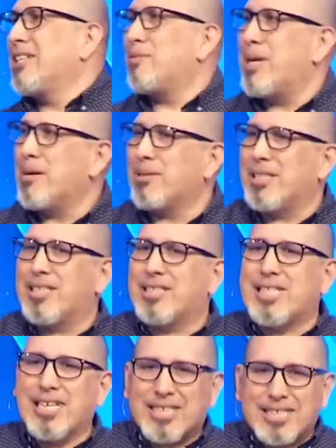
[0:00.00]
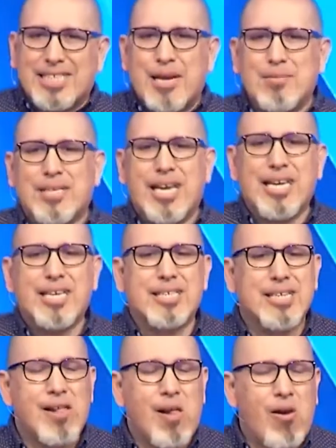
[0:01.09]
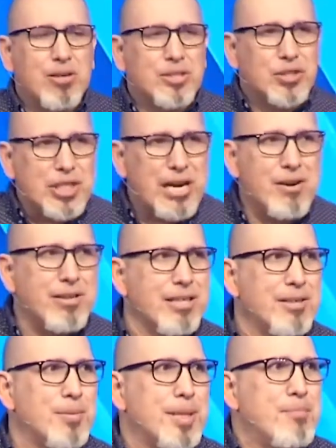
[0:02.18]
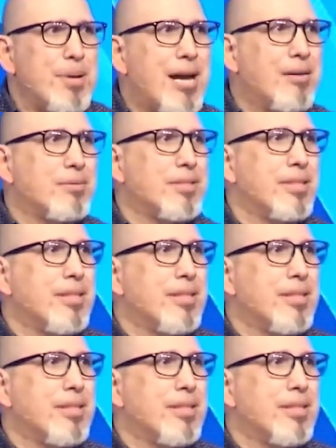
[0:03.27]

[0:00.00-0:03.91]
to be able to take this time today and share a little bit about